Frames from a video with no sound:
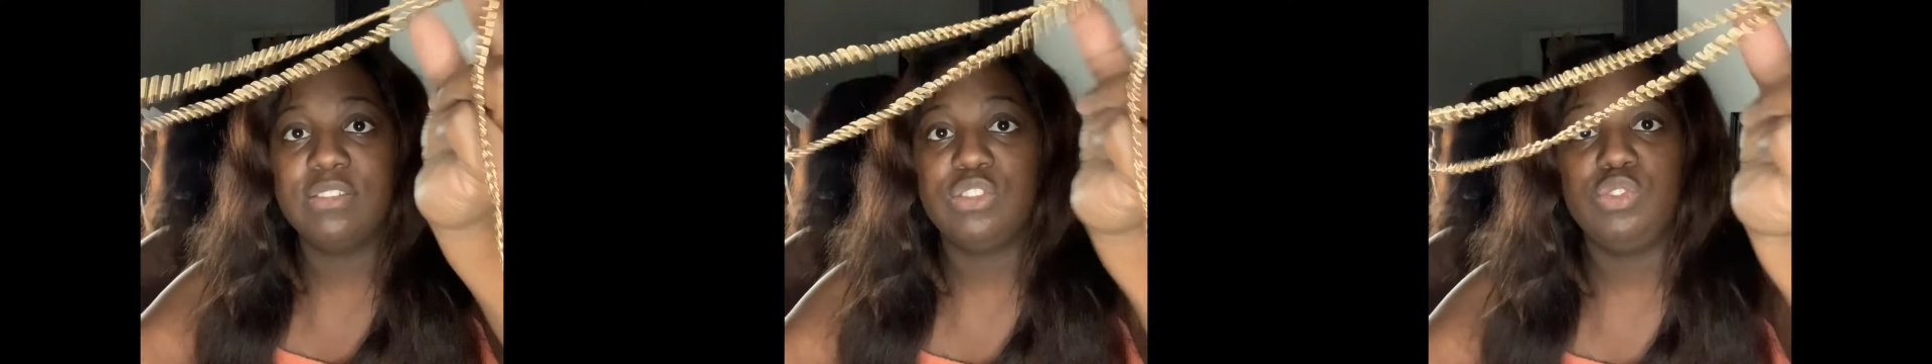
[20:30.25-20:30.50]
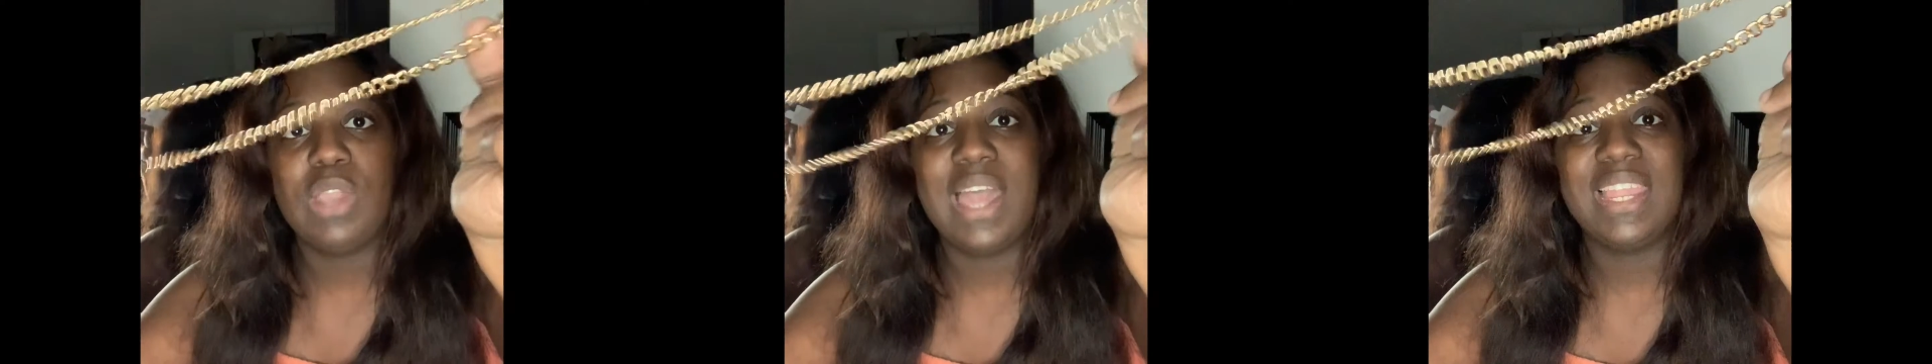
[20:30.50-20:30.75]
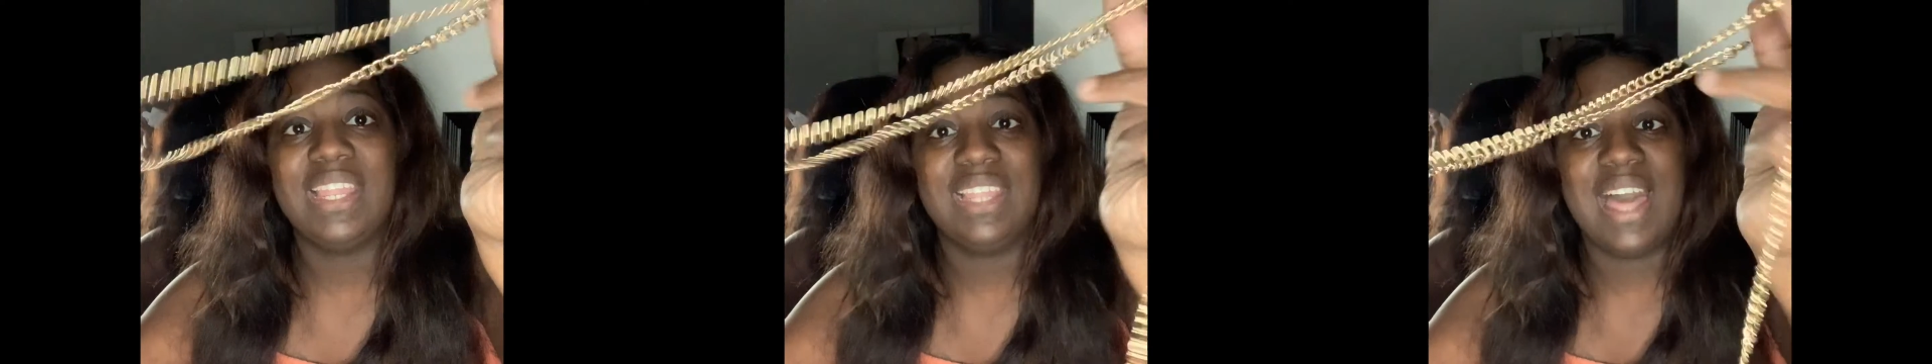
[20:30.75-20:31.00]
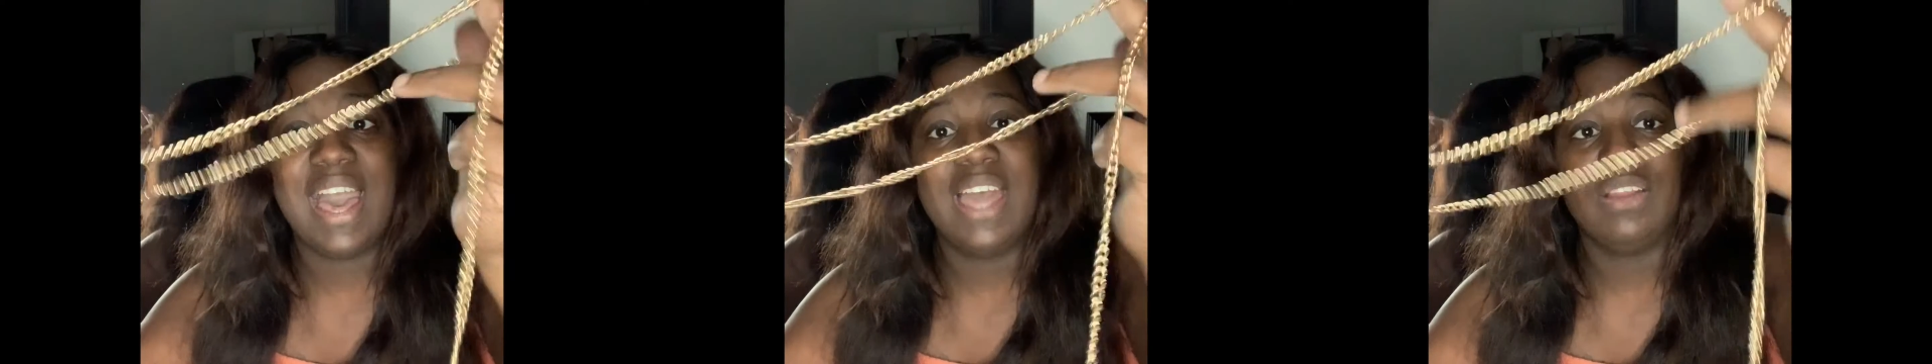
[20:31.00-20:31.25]
So you got a
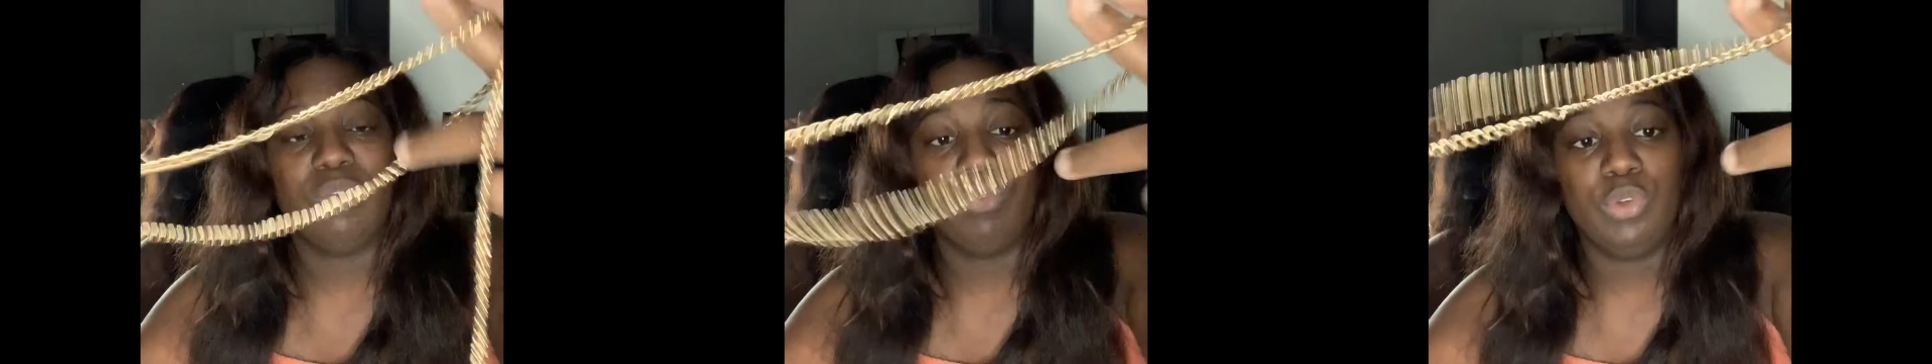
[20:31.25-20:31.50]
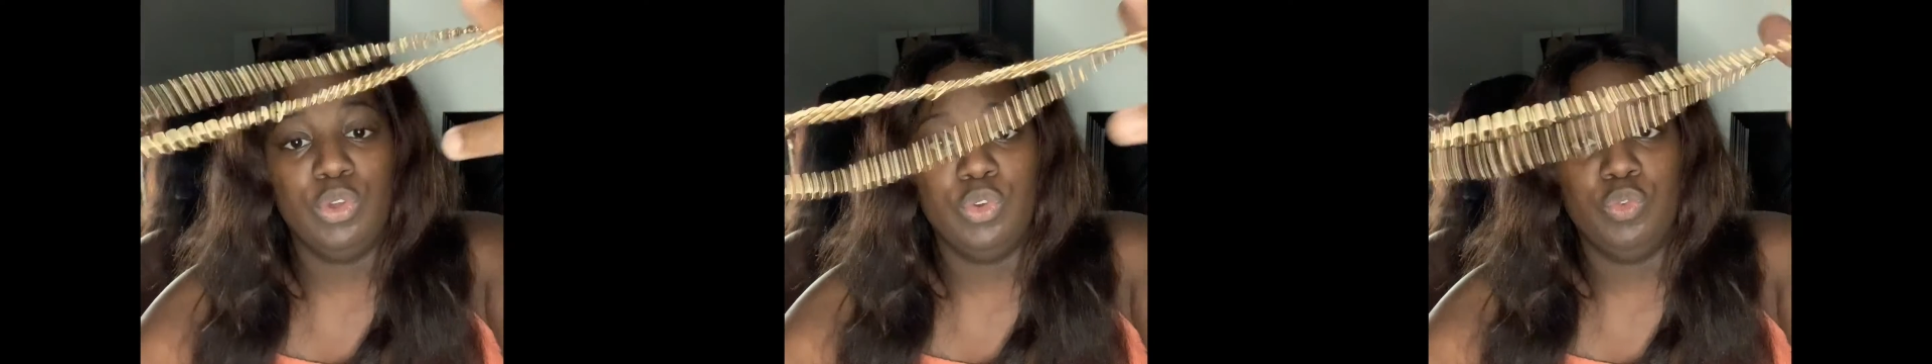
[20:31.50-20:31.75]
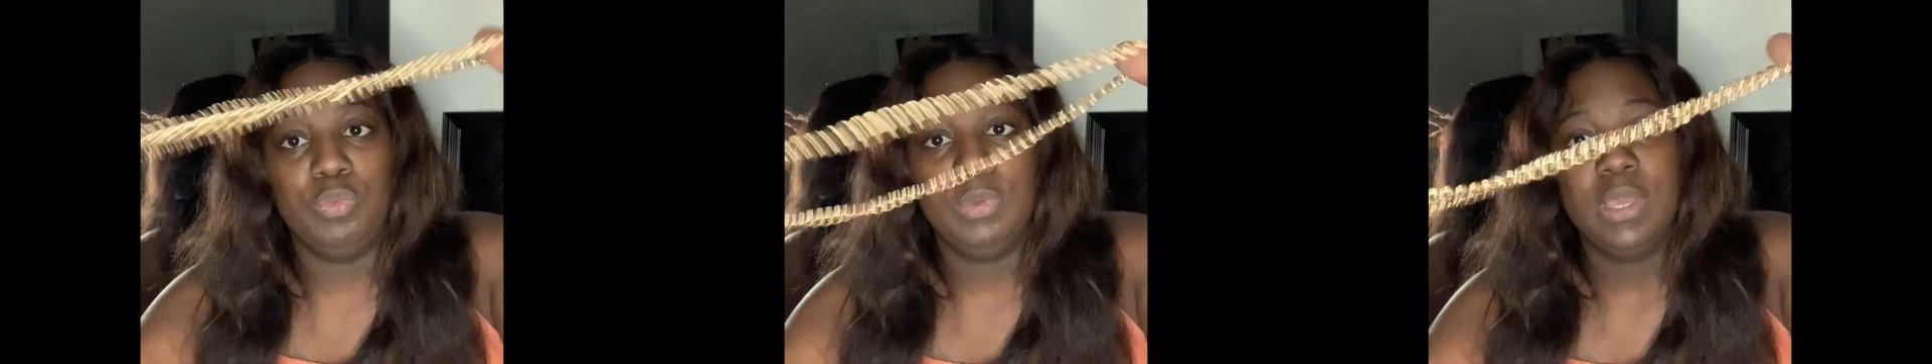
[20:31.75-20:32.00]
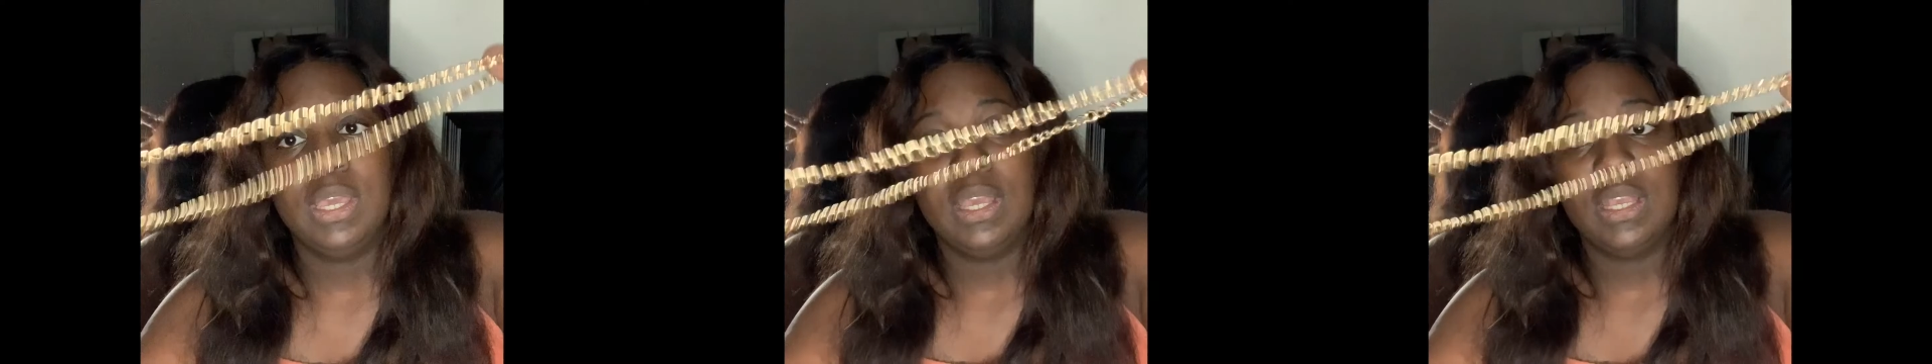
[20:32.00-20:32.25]
lot of room
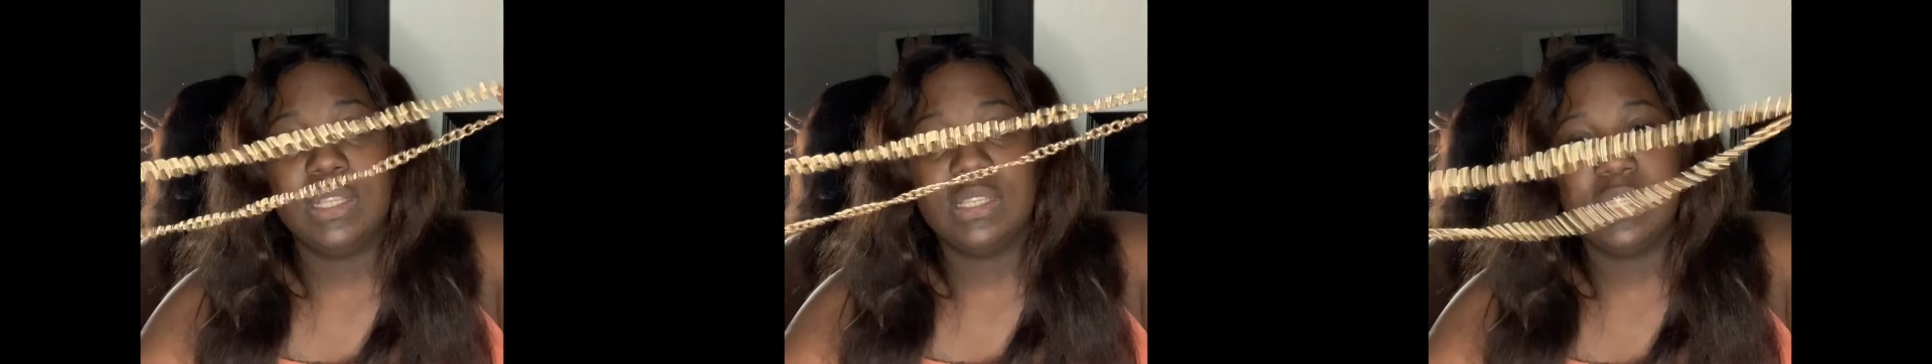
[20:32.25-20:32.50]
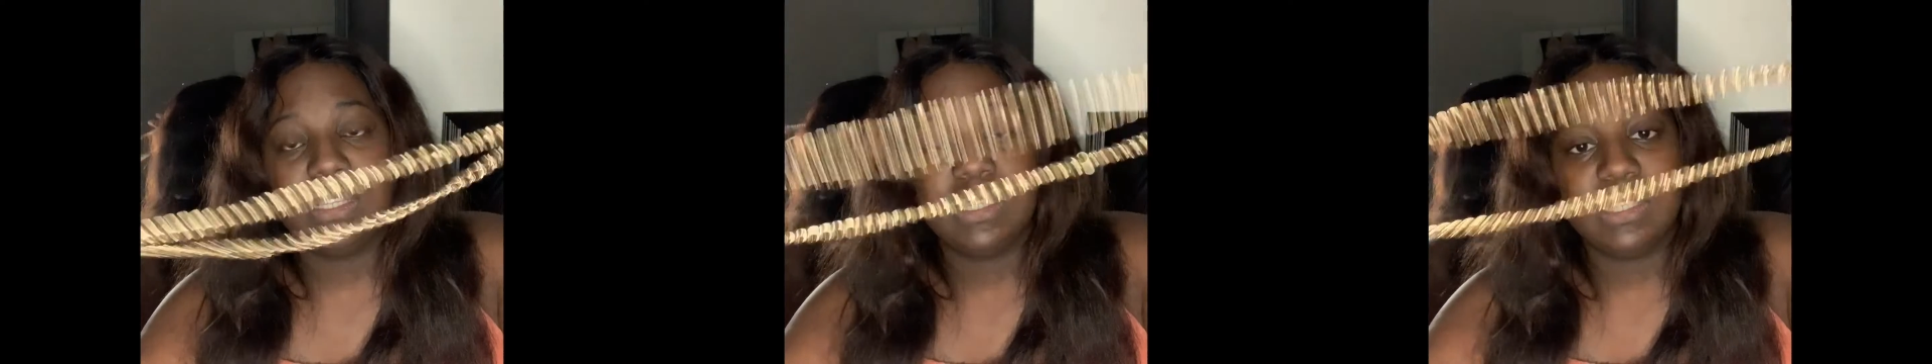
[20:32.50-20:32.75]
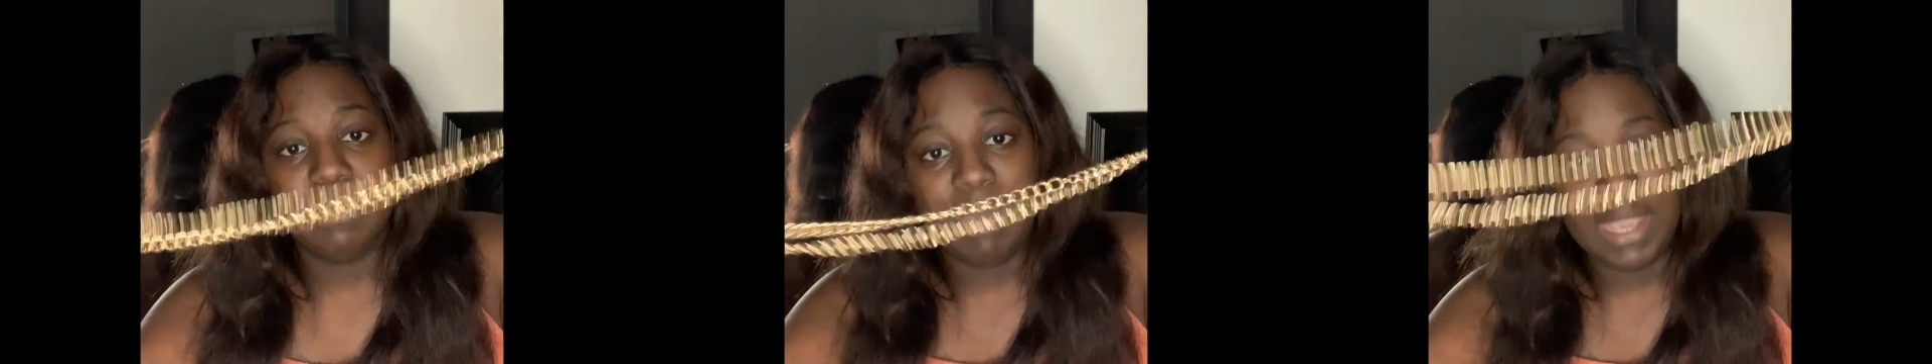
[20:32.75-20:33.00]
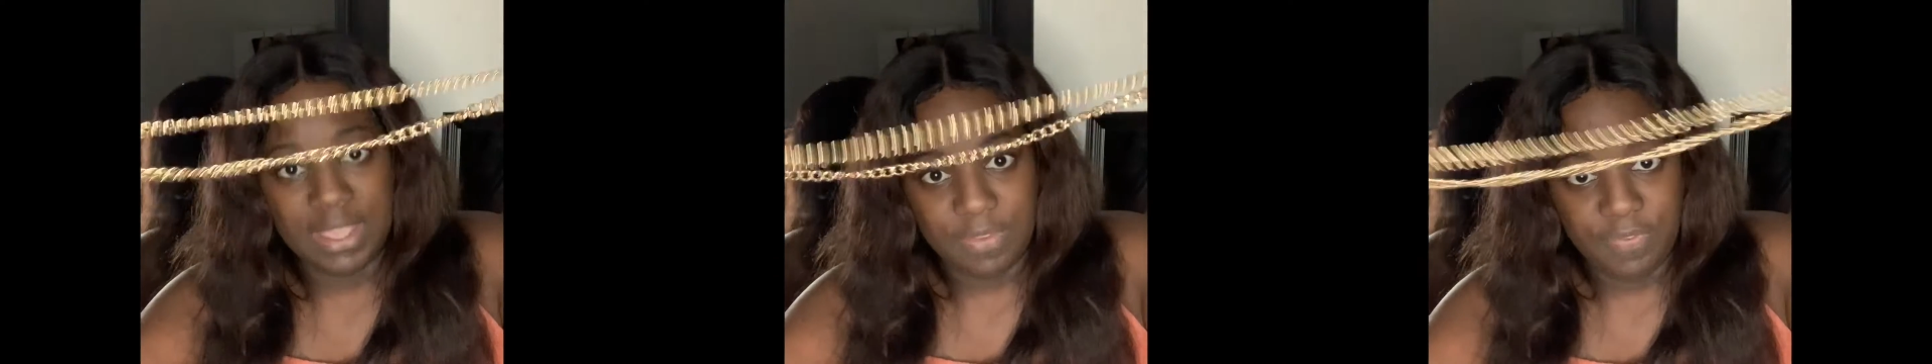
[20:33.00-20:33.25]
to
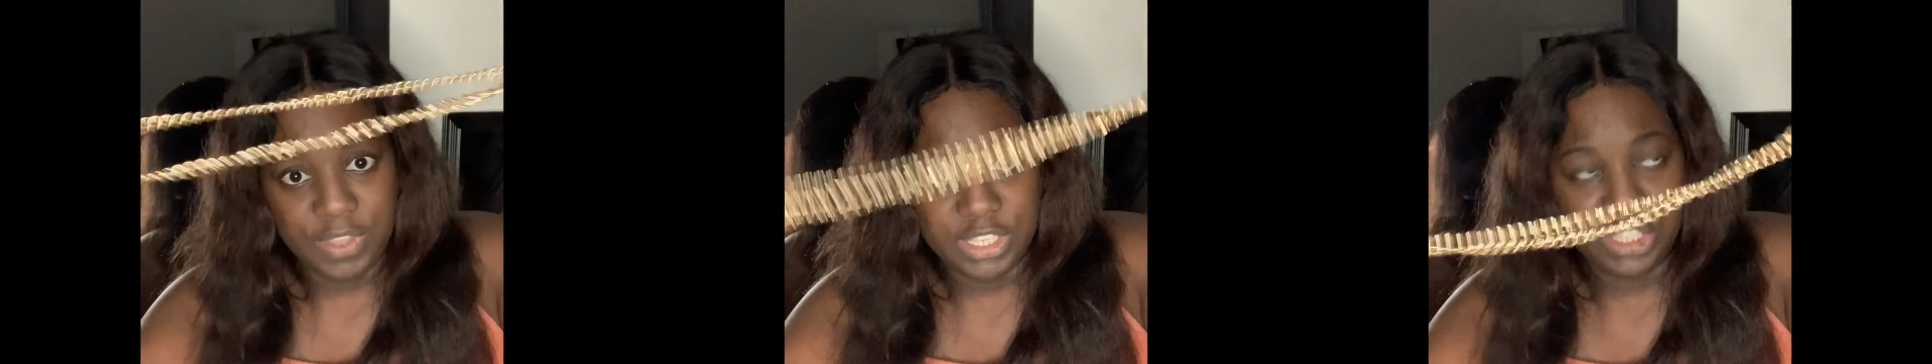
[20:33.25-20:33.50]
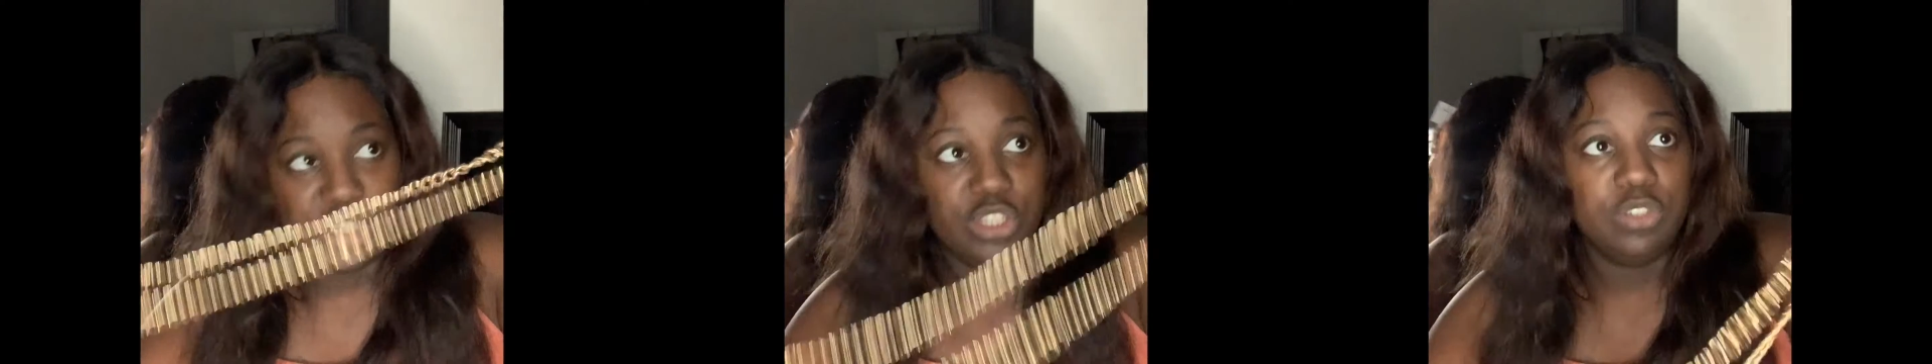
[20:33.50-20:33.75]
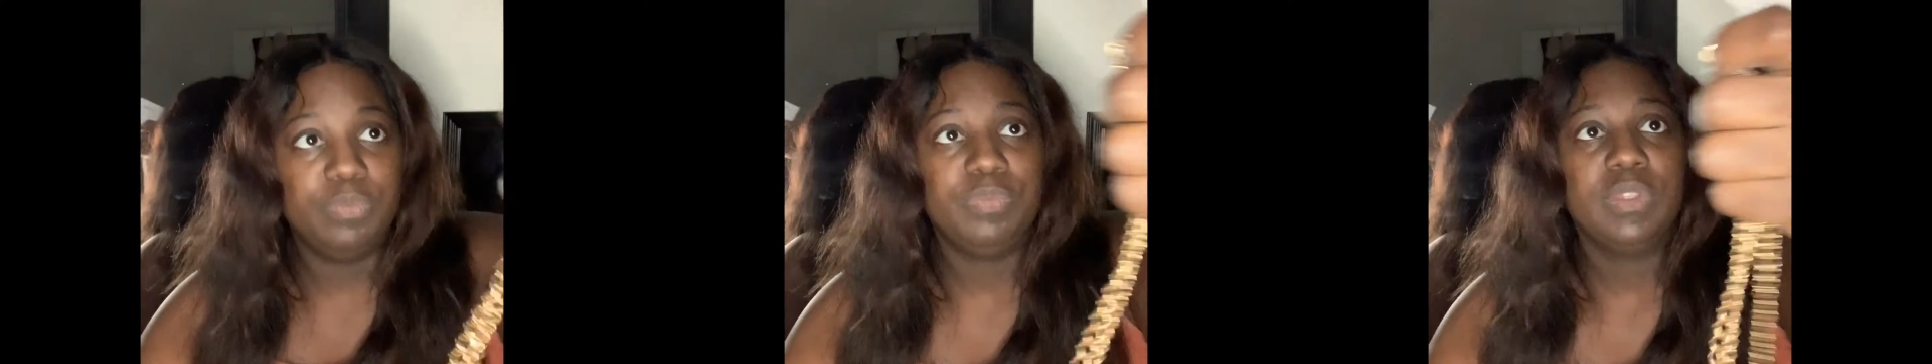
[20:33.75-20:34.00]
make it fit you.